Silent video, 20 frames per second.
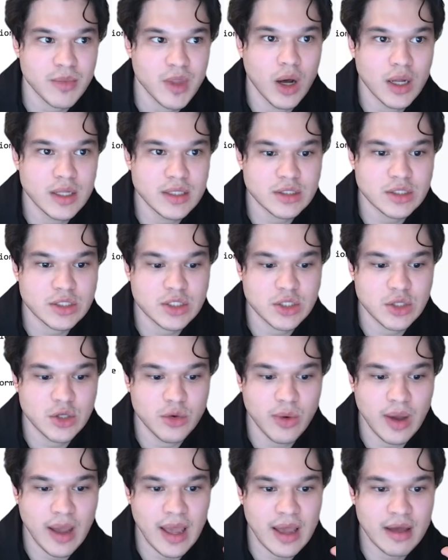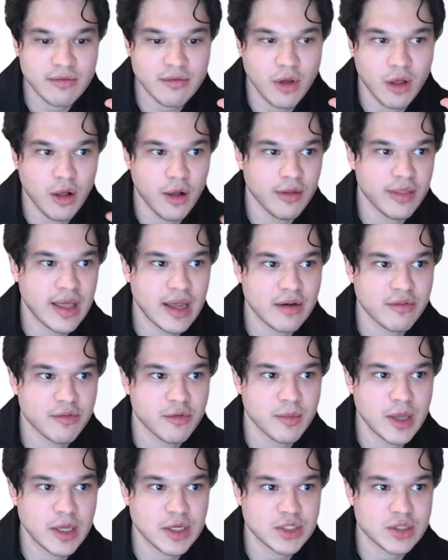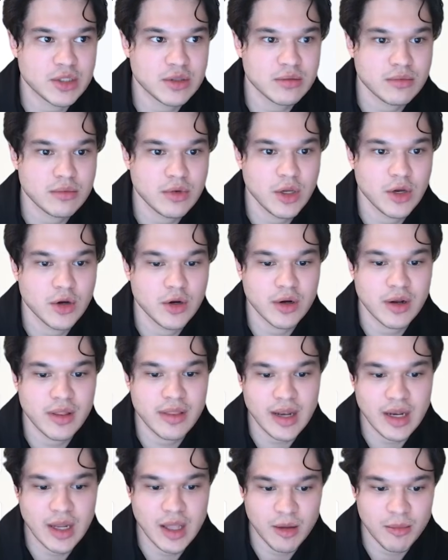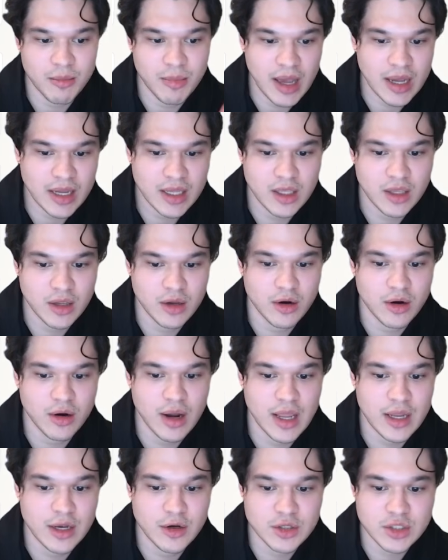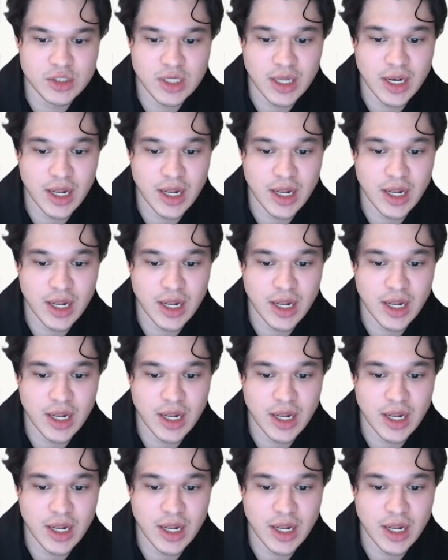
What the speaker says: Once you have all that information, you're gonna then come back here and you're just